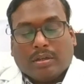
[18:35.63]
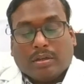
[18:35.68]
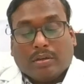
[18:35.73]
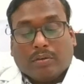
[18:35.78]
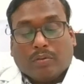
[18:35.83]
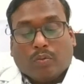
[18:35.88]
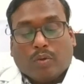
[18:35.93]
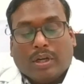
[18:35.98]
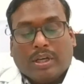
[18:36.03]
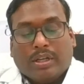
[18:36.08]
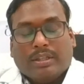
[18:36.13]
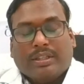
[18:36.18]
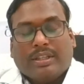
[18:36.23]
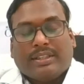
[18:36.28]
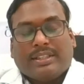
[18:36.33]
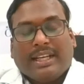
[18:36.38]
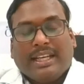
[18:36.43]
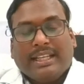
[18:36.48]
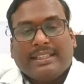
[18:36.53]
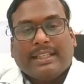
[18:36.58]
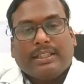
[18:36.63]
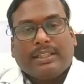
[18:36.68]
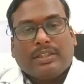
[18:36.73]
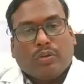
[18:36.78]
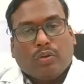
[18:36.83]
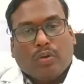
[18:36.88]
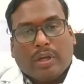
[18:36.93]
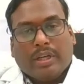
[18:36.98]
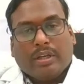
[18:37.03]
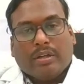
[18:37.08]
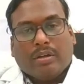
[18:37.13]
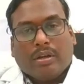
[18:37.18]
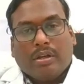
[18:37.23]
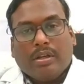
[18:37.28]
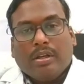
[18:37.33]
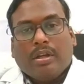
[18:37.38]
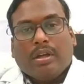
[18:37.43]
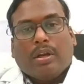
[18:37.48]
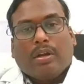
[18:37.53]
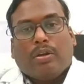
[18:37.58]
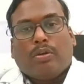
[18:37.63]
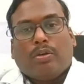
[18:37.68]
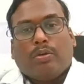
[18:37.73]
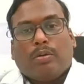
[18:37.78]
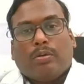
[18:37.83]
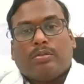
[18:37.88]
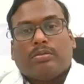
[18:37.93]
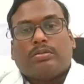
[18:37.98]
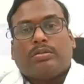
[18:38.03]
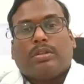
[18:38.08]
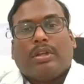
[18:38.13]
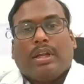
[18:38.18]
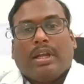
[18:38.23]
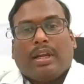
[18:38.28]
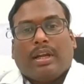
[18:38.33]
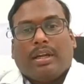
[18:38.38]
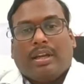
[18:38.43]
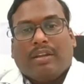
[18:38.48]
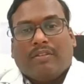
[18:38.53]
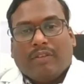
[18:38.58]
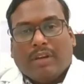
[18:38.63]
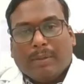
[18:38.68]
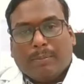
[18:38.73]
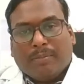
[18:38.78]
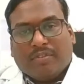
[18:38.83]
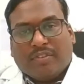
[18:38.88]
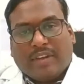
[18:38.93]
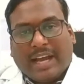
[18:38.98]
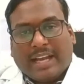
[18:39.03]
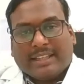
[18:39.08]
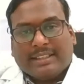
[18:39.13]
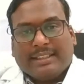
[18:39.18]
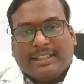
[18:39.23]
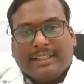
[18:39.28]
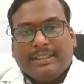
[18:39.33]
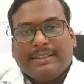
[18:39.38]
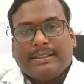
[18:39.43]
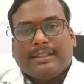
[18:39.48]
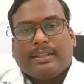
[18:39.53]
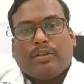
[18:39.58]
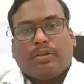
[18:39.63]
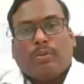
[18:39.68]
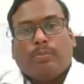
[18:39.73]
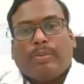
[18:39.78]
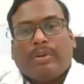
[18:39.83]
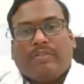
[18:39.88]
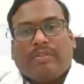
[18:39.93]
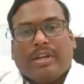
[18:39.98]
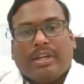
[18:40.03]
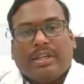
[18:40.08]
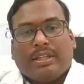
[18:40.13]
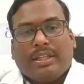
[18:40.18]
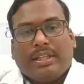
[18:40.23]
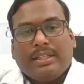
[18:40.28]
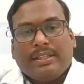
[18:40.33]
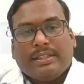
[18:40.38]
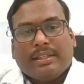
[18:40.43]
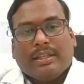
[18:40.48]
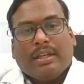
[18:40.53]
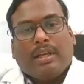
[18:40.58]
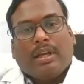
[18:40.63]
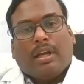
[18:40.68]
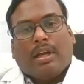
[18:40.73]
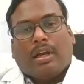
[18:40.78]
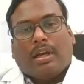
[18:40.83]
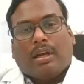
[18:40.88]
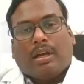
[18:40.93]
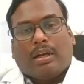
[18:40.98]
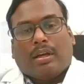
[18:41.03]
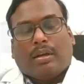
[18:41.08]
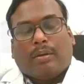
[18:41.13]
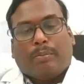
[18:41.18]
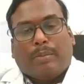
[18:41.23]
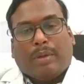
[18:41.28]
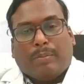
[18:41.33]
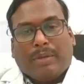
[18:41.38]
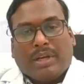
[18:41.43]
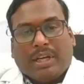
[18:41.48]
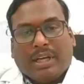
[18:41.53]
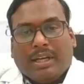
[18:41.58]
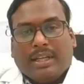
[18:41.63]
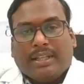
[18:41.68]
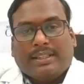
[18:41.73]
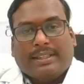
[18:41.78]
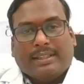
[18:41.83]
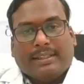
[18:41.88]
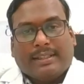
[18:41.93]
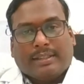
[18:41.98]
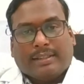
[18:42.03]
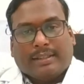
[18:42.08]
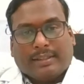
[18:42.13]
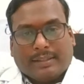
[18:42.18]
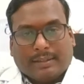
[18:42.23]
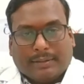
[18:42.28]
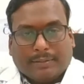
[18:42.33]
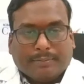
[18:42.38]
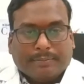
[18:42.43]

what do you say, research going on to develop vaccines to prevent these memory diseases.